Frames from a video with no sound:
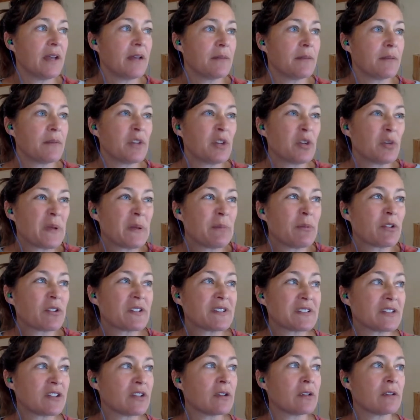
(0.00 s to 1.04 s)
and you know people
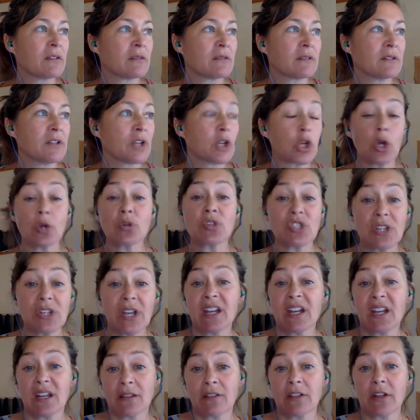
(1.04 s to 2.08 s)
are still
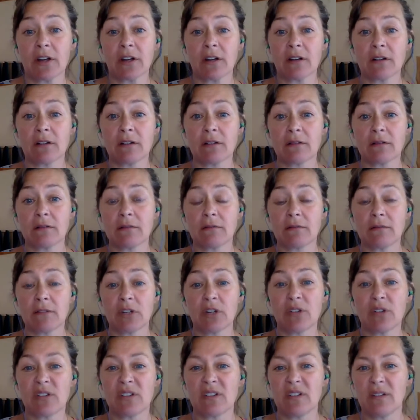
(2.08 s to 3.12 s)
negotiating their
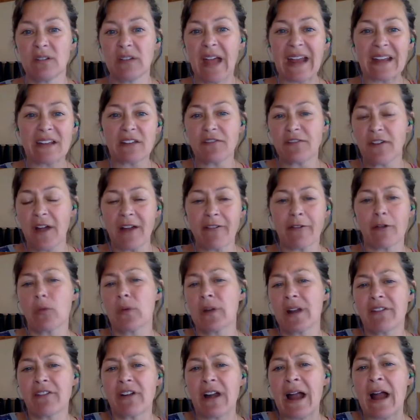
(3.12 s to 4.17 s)
you know nine to five or
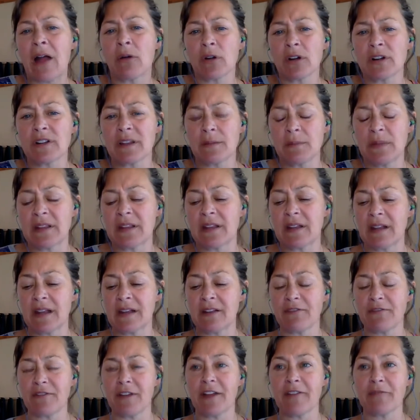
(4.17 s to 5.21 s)
whatever hours. I mean that
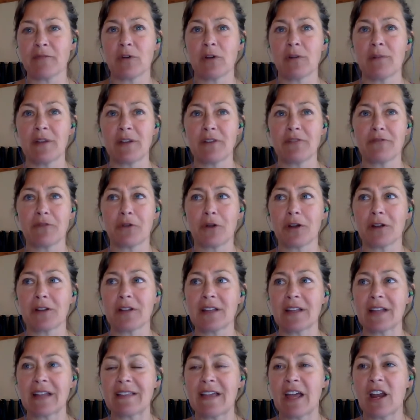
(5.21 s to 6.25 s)
nine to five more
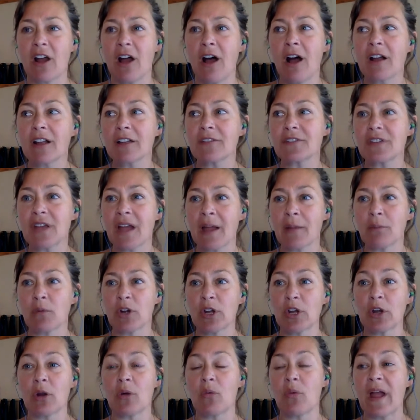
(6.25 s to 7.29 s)
metaphorically, like that hunk of time
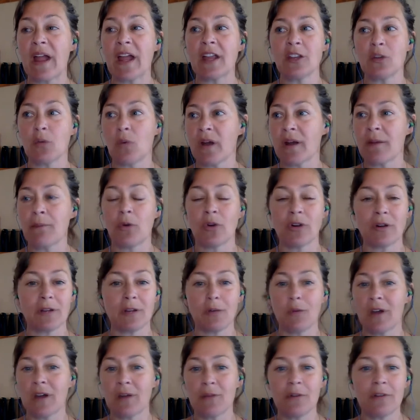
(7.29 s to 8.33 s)
where you're away and you want to more
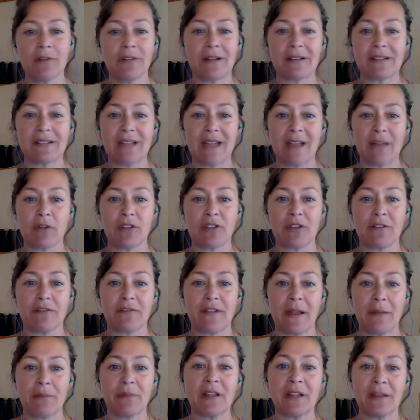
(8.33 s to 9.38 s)
you want to move outside with your
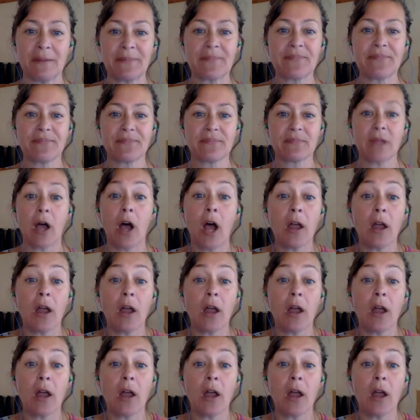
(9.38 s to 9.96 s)
family